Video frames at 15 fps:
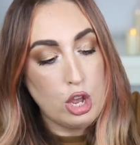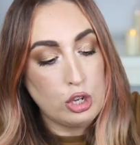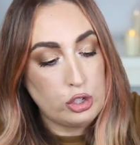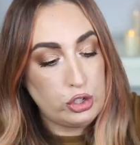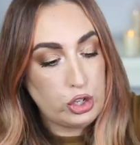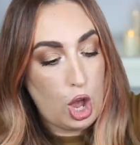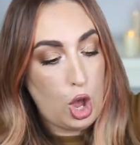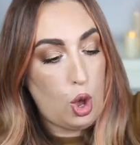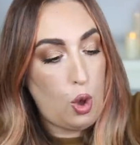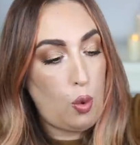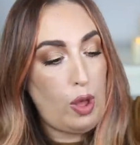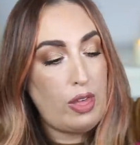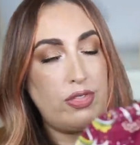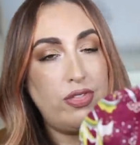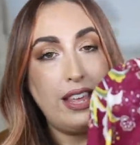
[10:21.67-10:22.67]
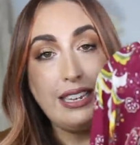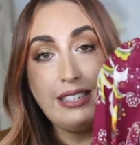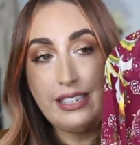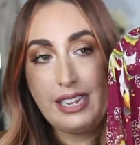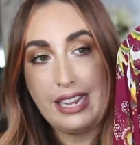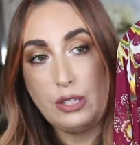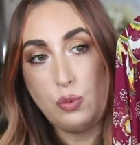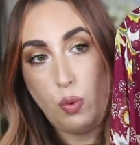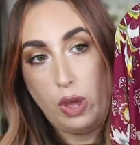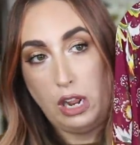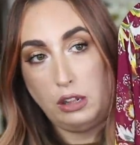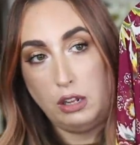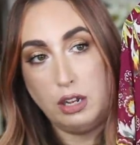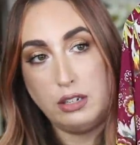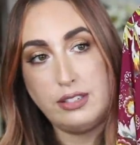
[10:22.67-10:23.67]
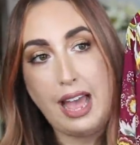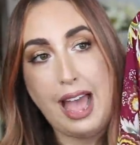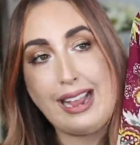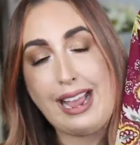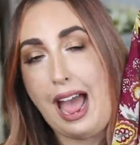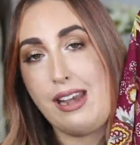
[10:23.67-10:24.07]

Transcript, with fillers: So this is what it looks like.